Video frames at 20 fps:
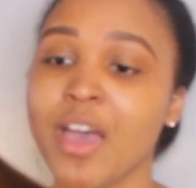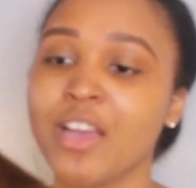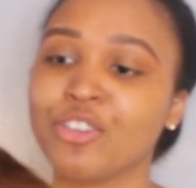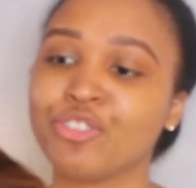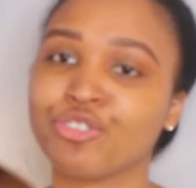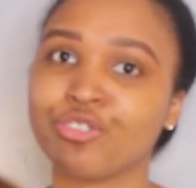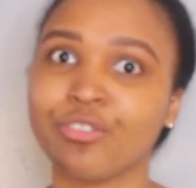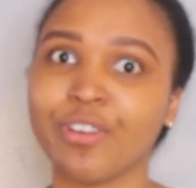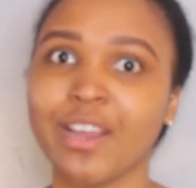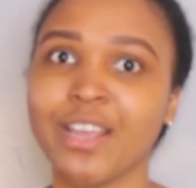
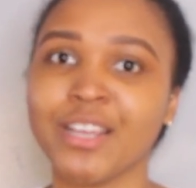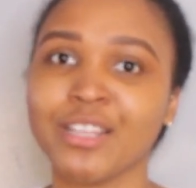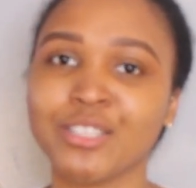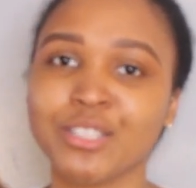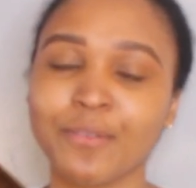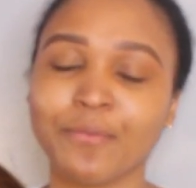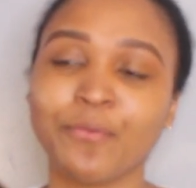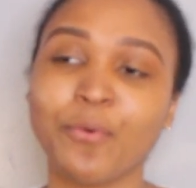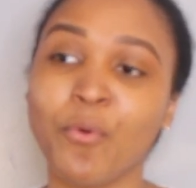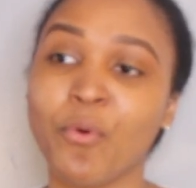
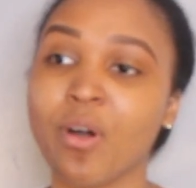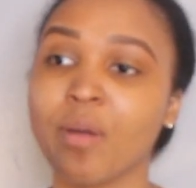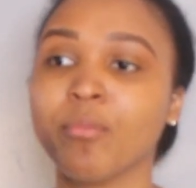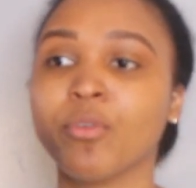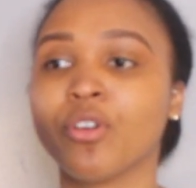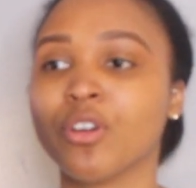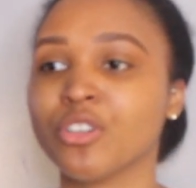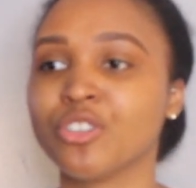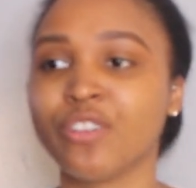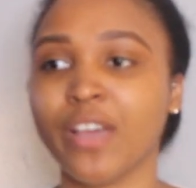transform
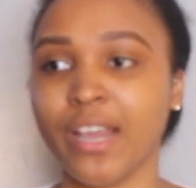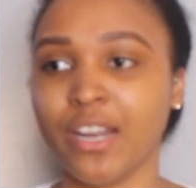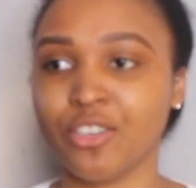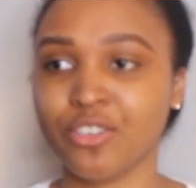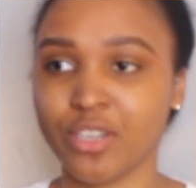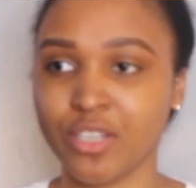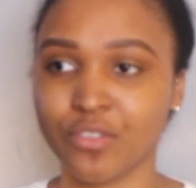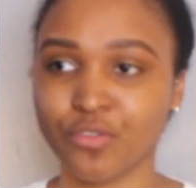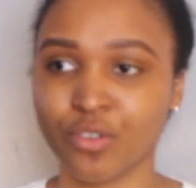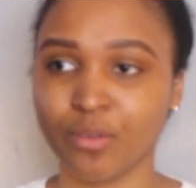or try to
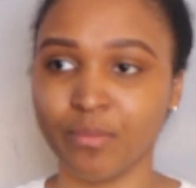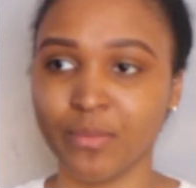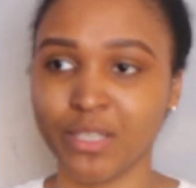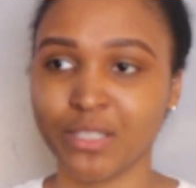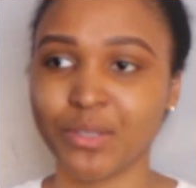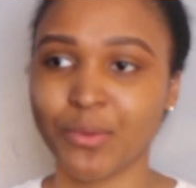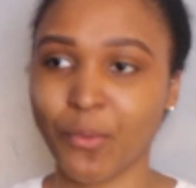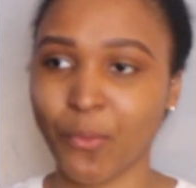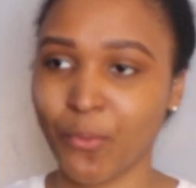transform this